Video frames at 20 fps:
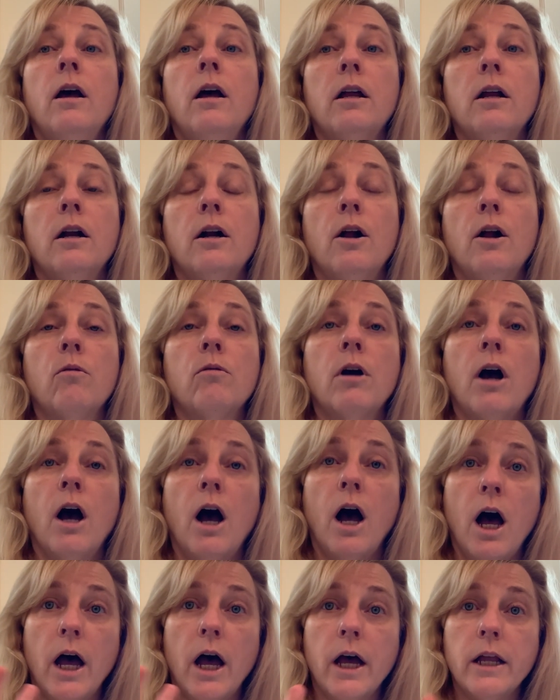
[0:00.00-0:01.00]
You know,
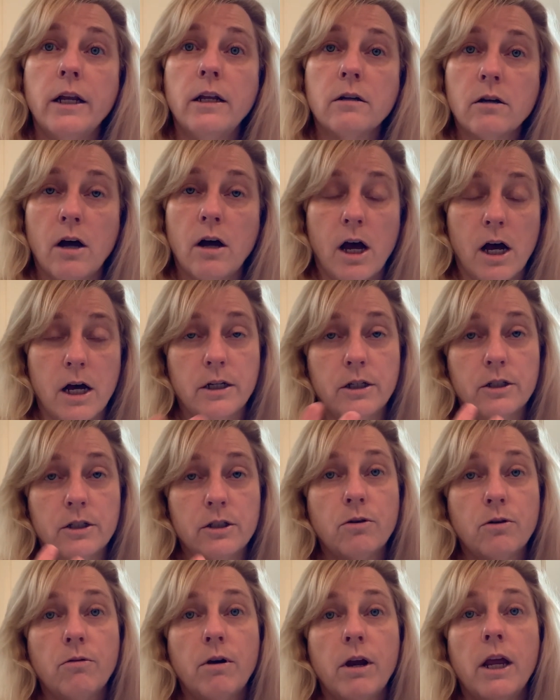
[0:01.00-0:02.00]
cod, cod
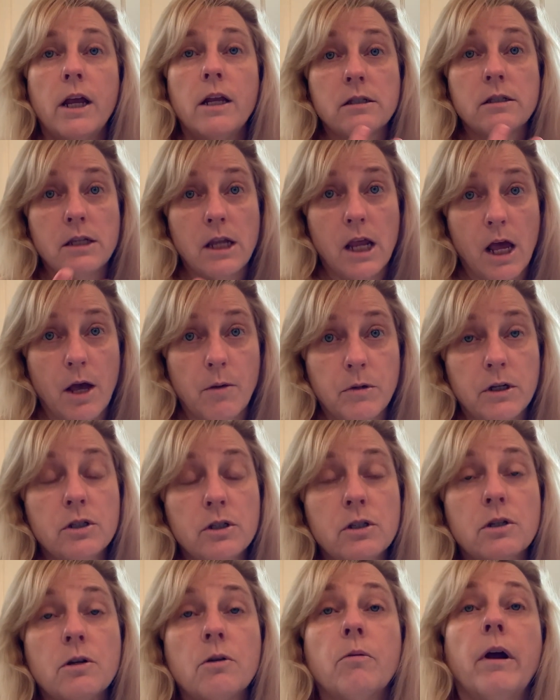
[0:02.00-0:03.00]
is great, salmon
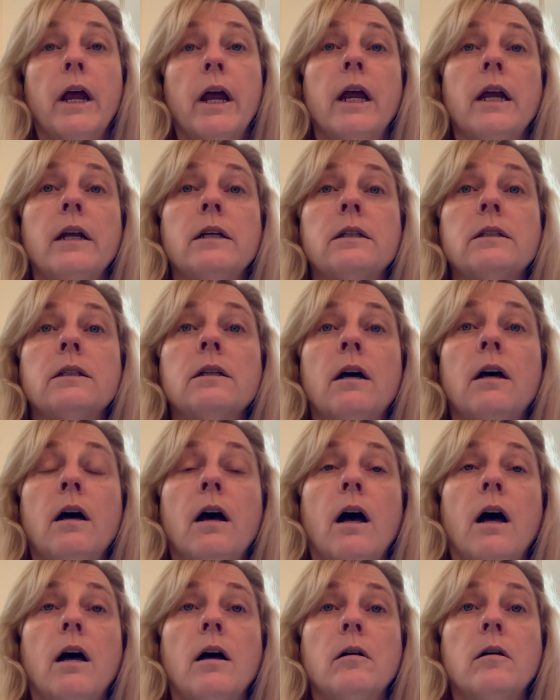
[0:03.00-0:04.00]
is great,
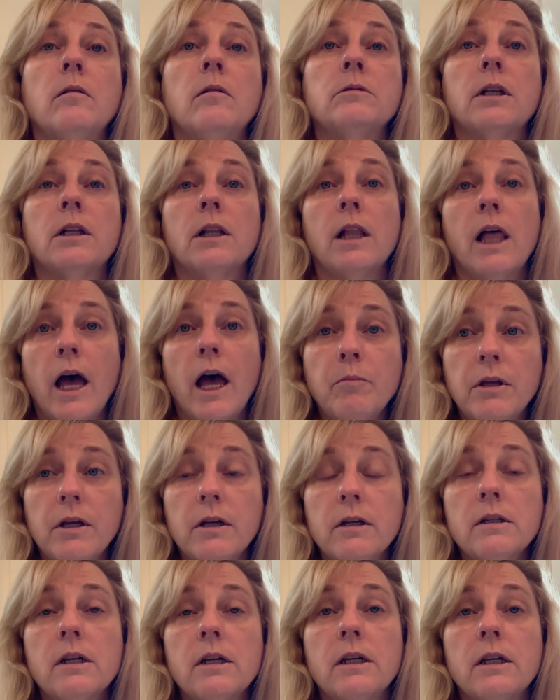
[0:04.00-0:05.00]
um,
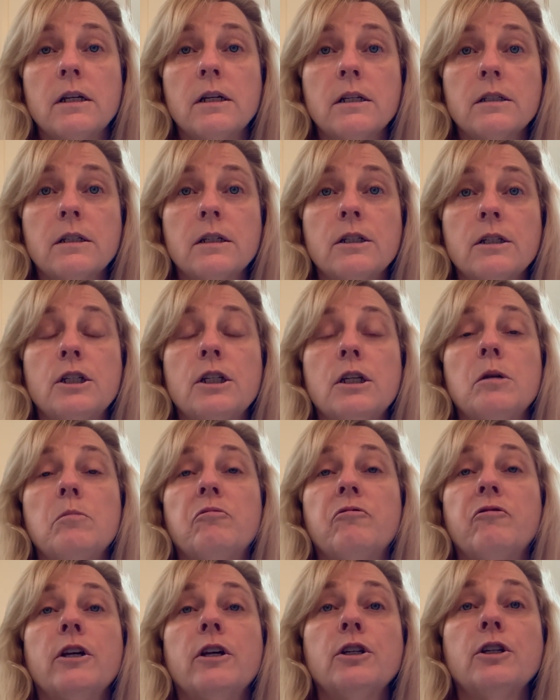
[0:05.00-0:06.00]
tilapia, it is a
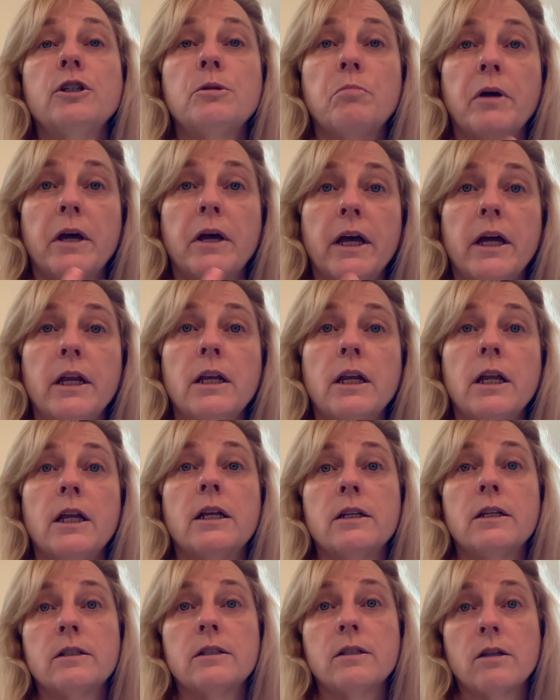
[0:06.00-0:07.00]
cheap fish, but
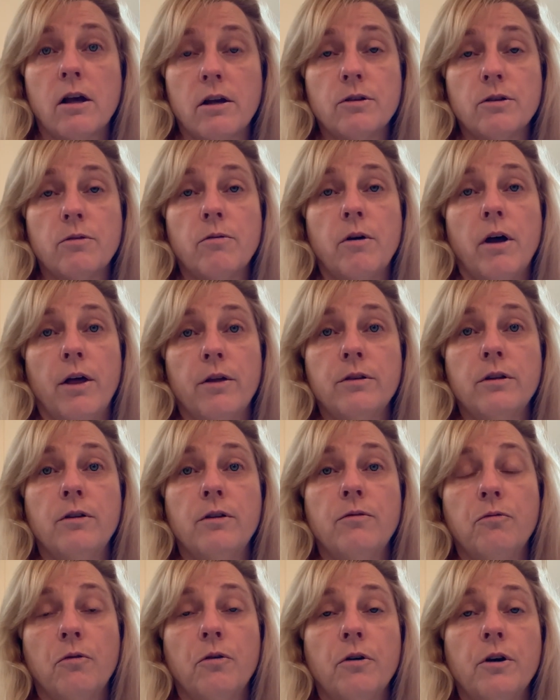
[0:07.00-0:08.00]
it is also healthy
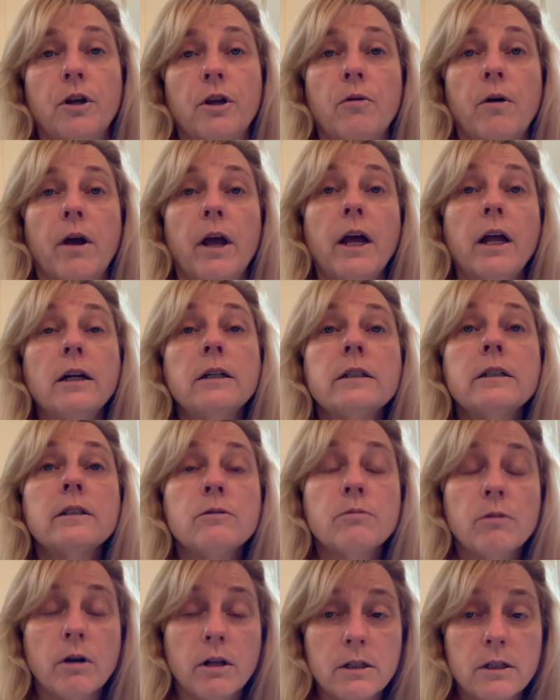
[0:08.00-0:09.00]
for you and
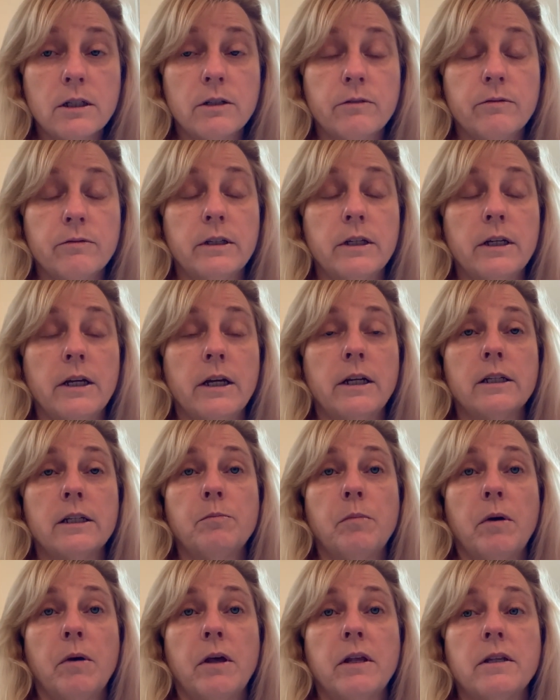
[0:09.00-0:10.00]
it's relatively
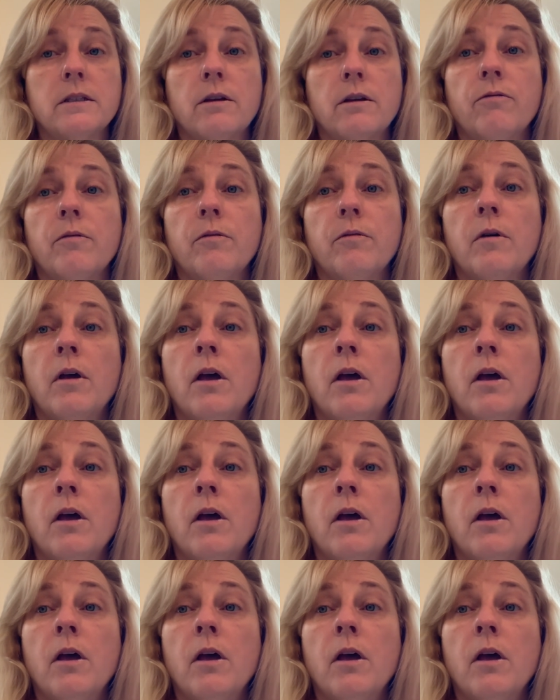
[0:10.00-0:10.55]
inexpensive.